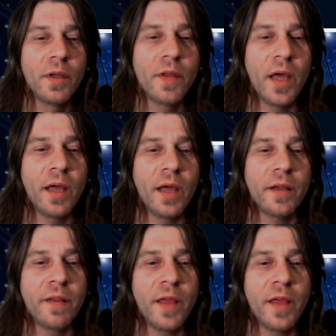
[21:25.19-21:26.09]

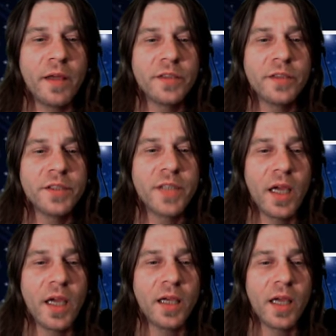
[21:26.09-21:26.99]
that they can just
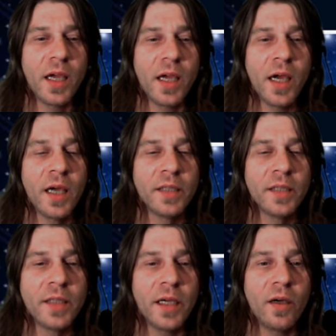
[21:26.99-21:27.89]
take and
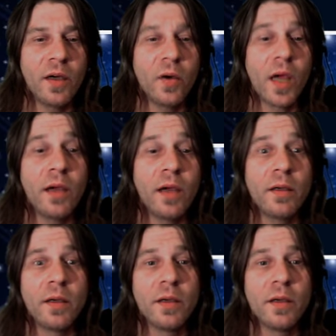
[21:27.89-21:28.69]
say, okay,